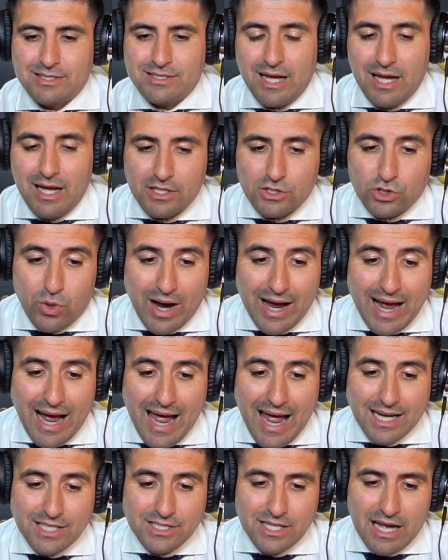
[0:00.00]
say, I
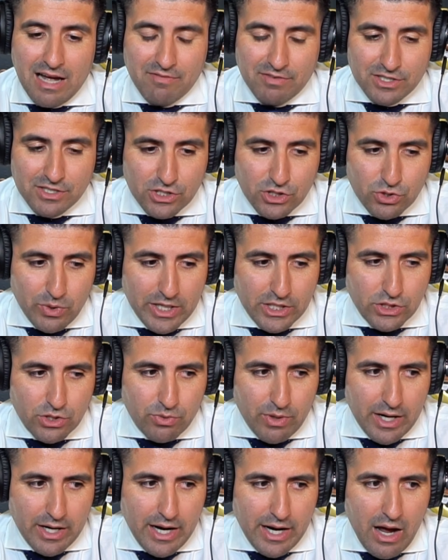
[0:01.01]
actually have a situation
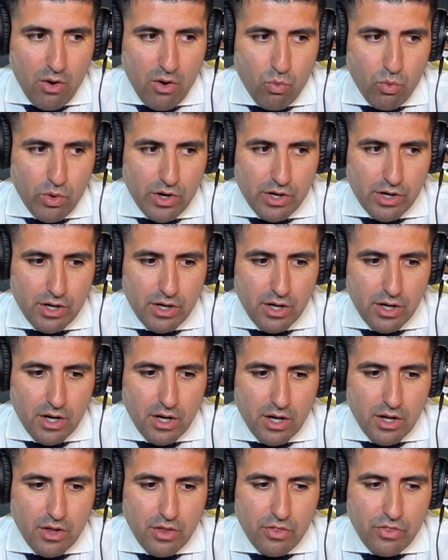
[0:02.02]
right now where
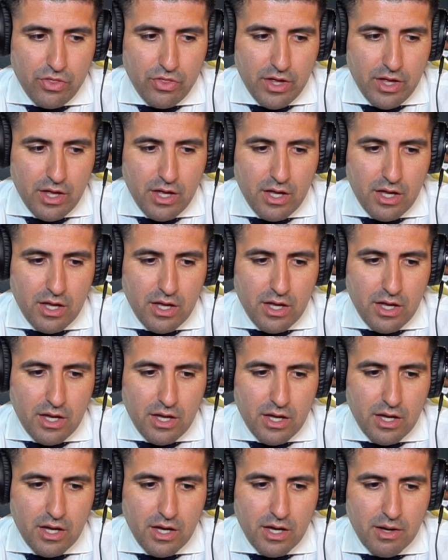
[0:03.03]

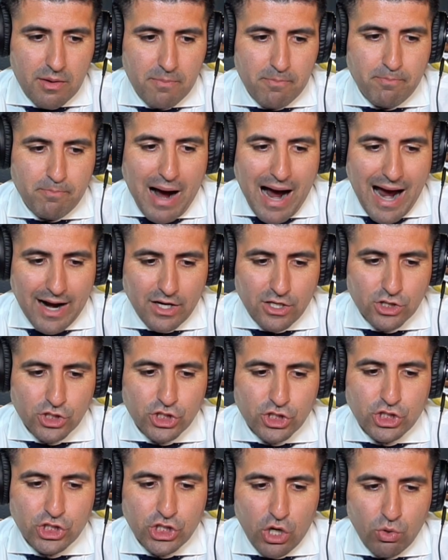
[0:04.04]
the
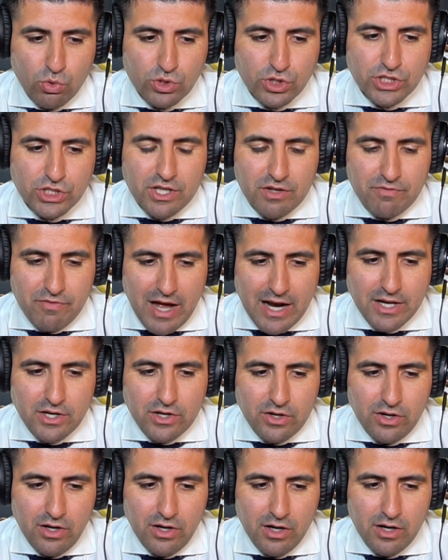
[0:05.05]
buyers chose the
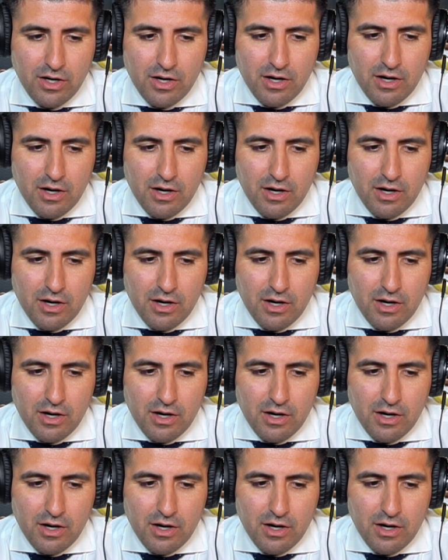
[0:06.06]
vendor,